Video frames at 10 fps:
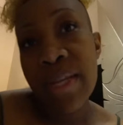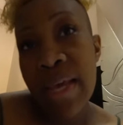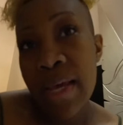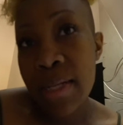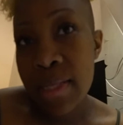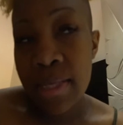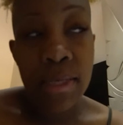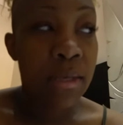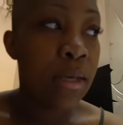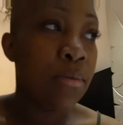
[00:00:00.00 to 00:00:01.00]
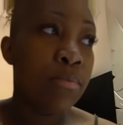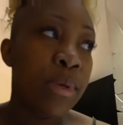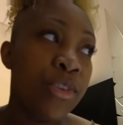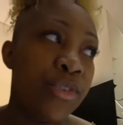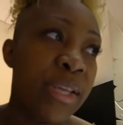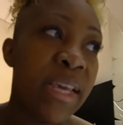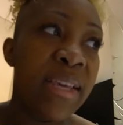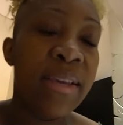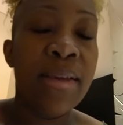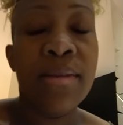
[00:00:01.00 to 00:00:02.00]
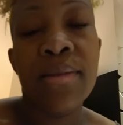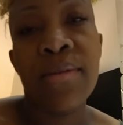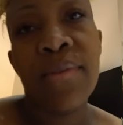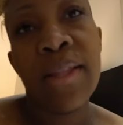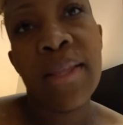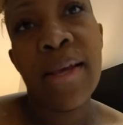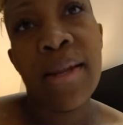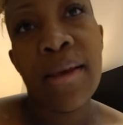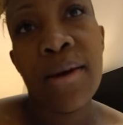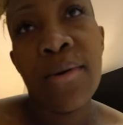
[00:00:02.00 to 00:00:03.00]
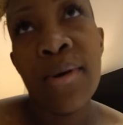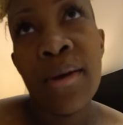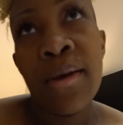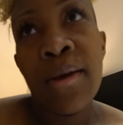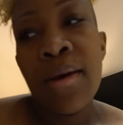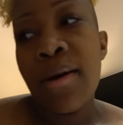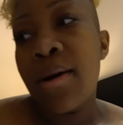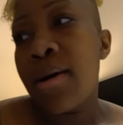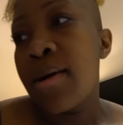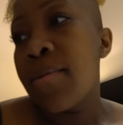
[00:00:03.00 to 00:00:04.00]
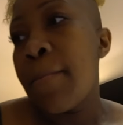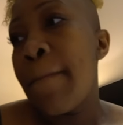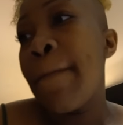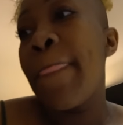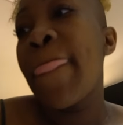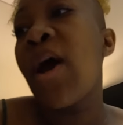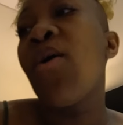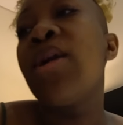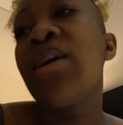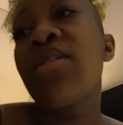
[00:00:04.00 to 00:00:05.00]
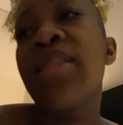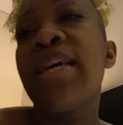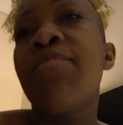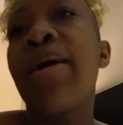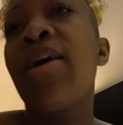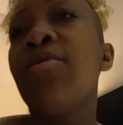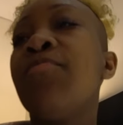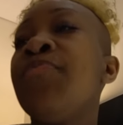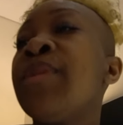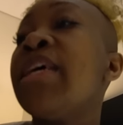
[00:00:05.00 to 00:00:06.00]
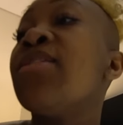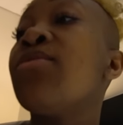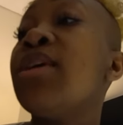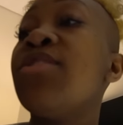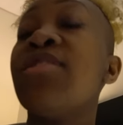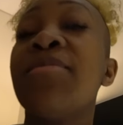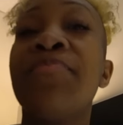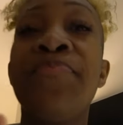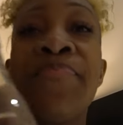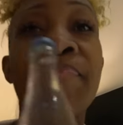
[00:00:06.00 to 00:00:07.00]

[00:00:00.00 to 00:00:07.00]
and editing and picture taking and stuff like that now. Another thing about Indonesia.